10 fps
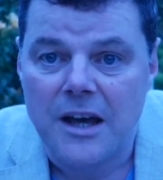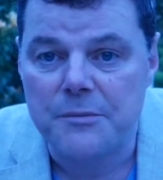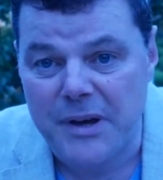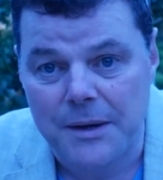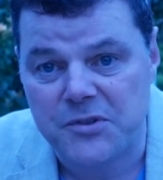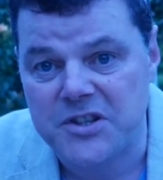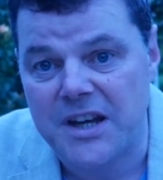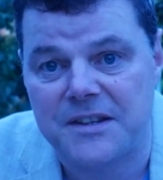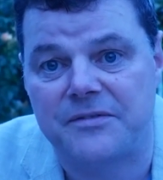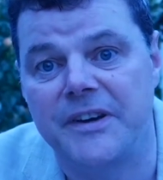and perhaps
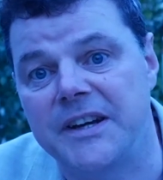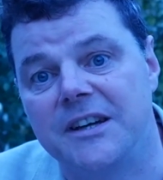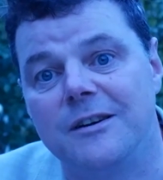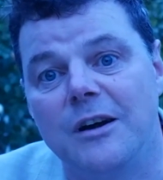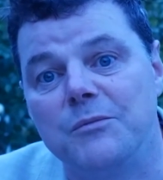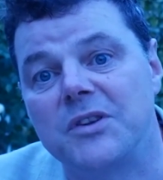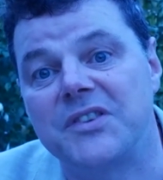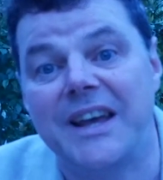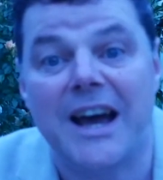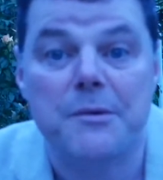share this video, and we'll
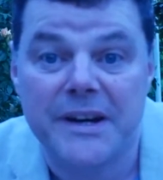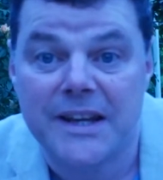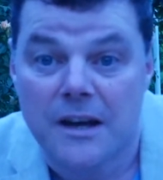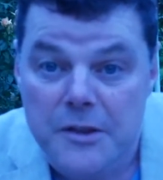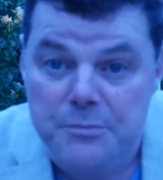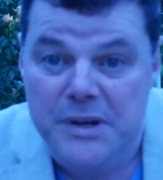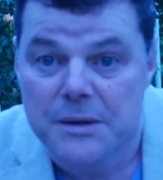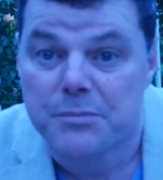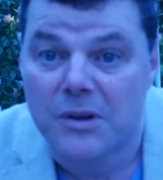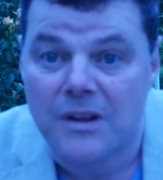see how many other people